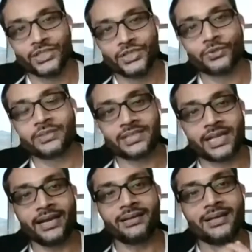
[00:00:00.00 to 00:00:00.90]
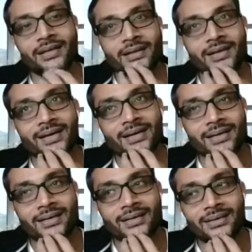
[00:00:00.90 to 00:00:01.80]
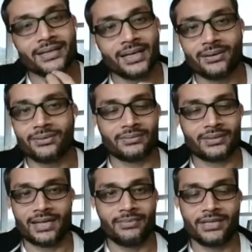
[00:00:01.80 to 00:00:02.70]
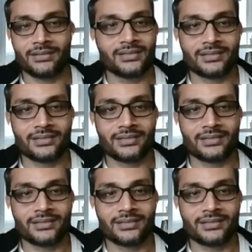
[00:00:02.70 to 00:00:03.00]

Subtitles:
consumer side, I mean,